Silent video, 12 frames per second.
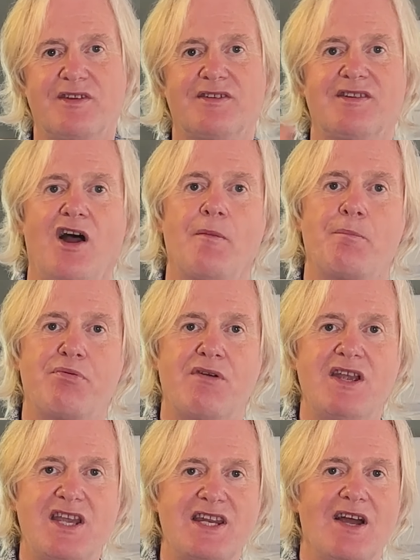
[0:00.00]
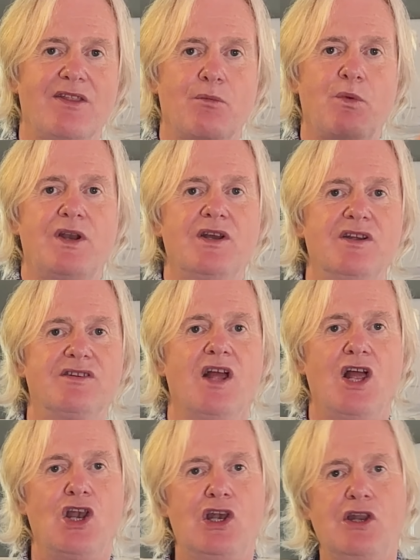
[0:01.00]
and start breaking out the winners,
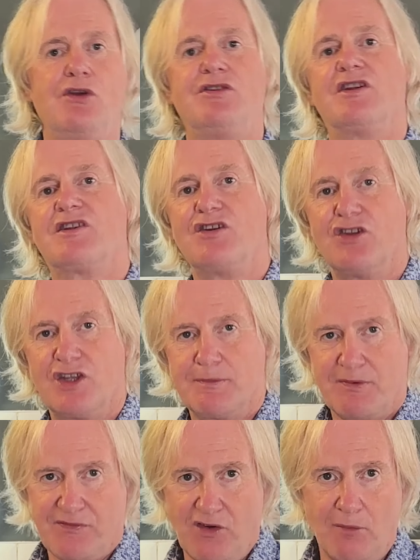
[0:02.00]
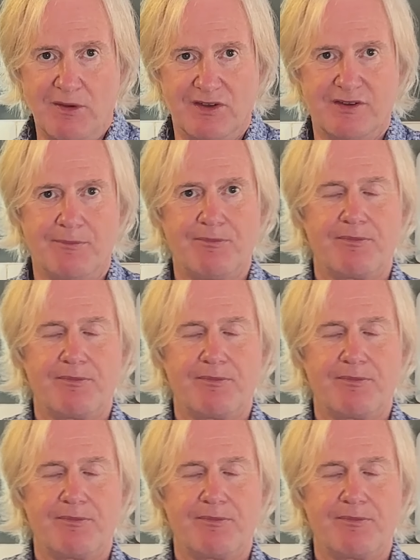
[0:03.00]
losers and underperformers.